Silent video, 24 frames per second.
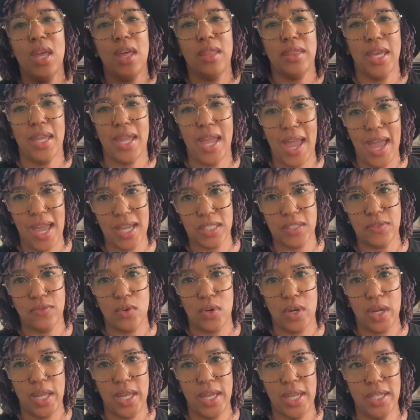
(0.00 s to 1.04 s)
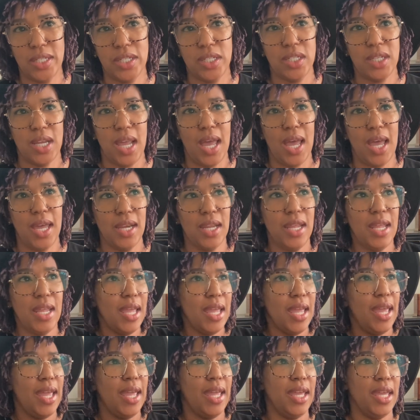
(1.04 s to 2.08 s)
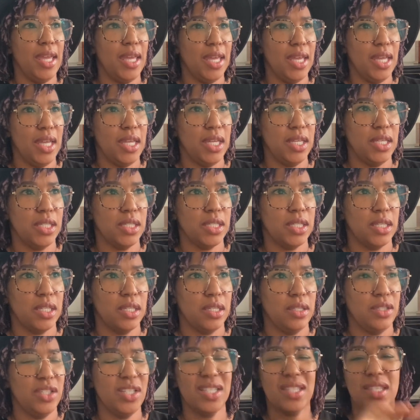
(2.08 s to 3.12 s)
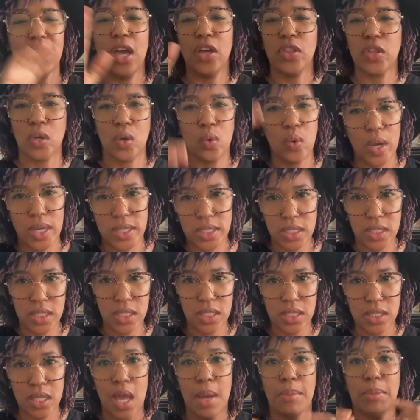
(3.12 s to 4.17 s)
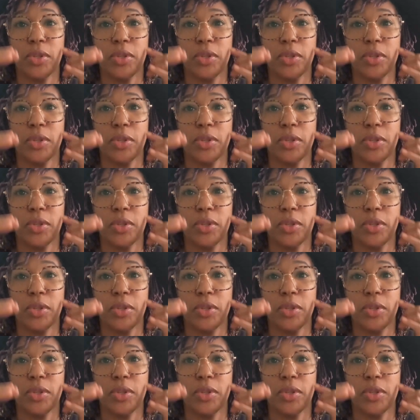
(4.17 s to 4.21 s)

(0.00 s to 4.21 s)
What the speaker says: they asked for a headshot and just other questions.